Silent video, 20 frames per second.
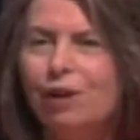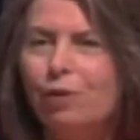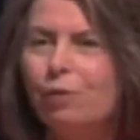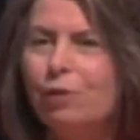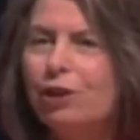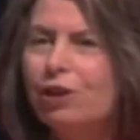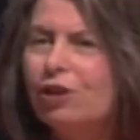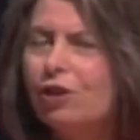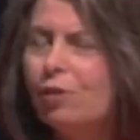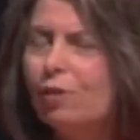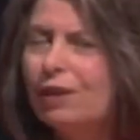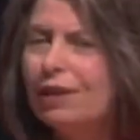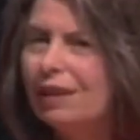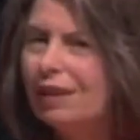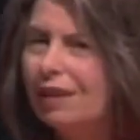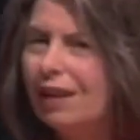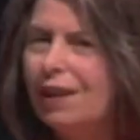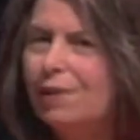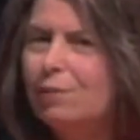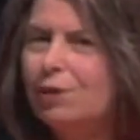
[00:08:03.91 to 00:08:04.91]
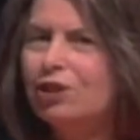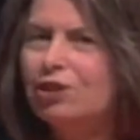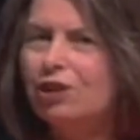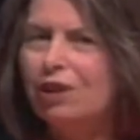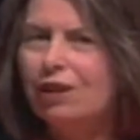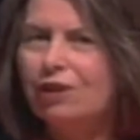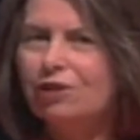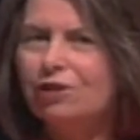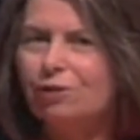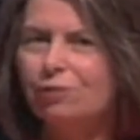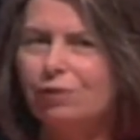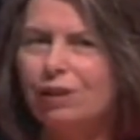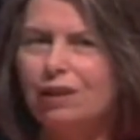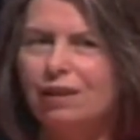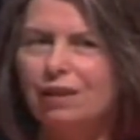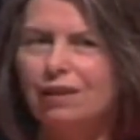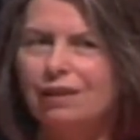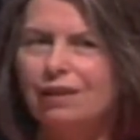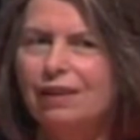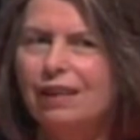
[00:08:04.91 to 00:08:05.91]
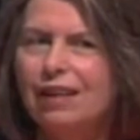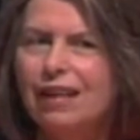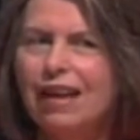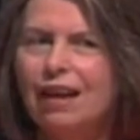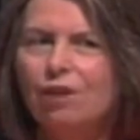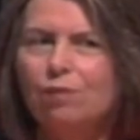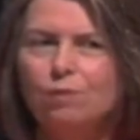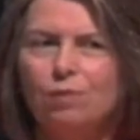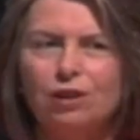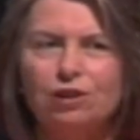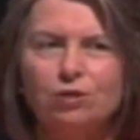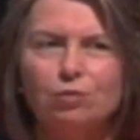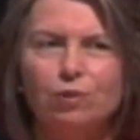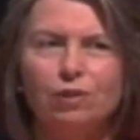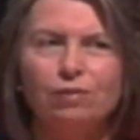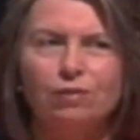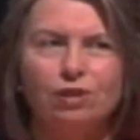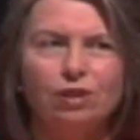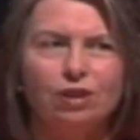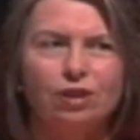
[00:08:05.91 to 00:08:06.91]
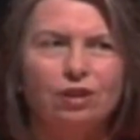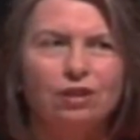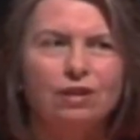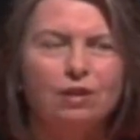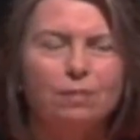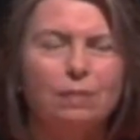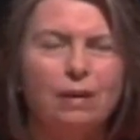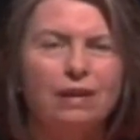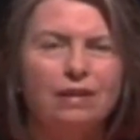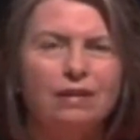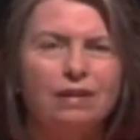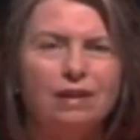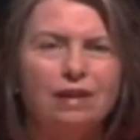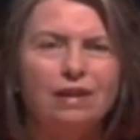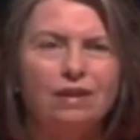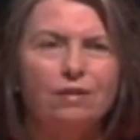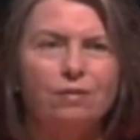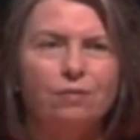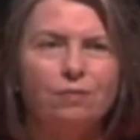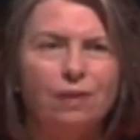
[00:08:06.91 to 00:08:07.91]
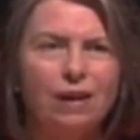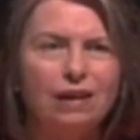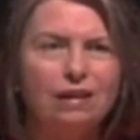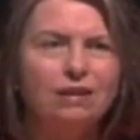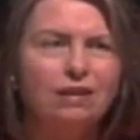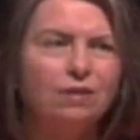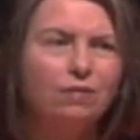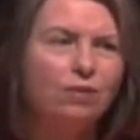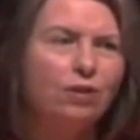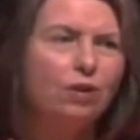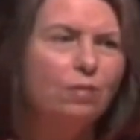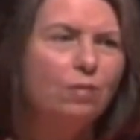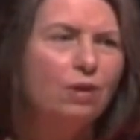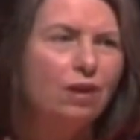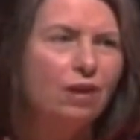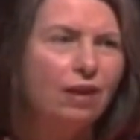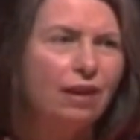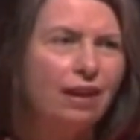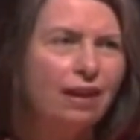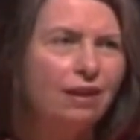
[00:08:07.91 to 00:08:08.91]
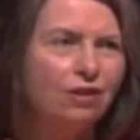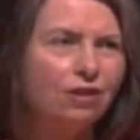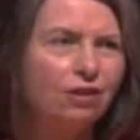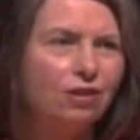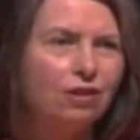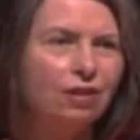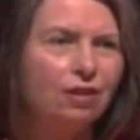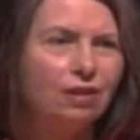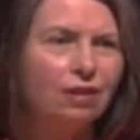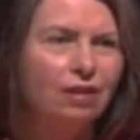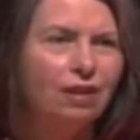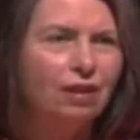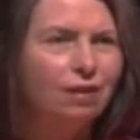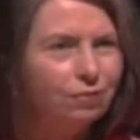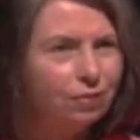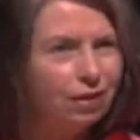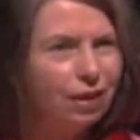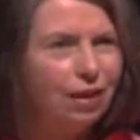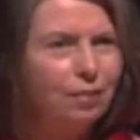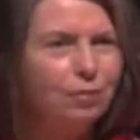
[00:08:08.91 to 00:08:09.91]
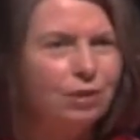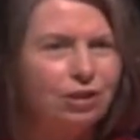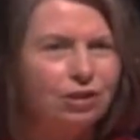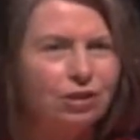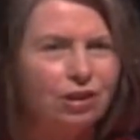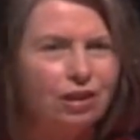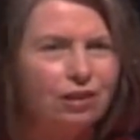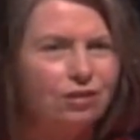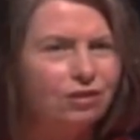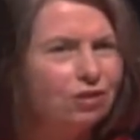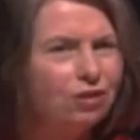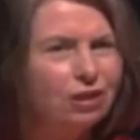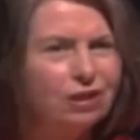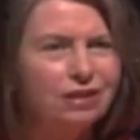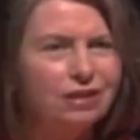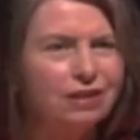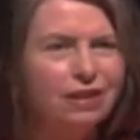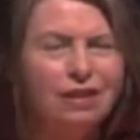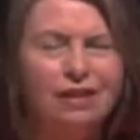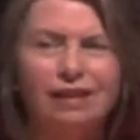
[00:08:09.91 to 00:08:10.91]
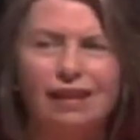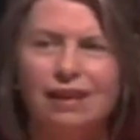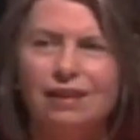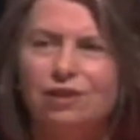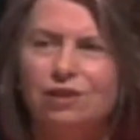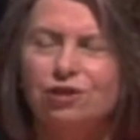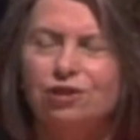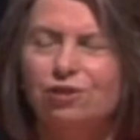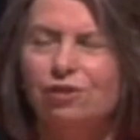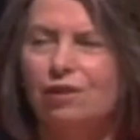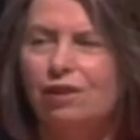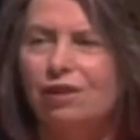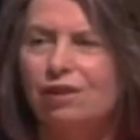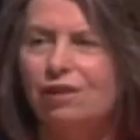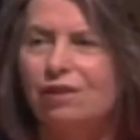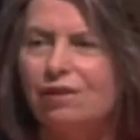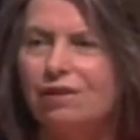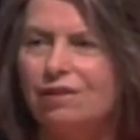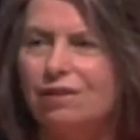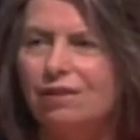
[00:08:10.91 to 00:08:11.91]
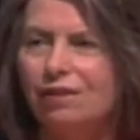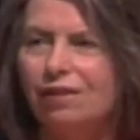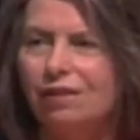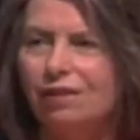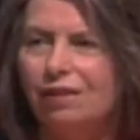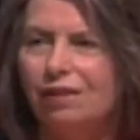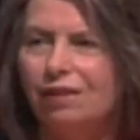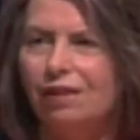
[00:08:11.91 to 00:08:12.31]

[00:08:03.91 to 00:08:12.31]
Well, you know, in the climate change arena, think how much we've learned about the effective communication of climate change just in the last two years.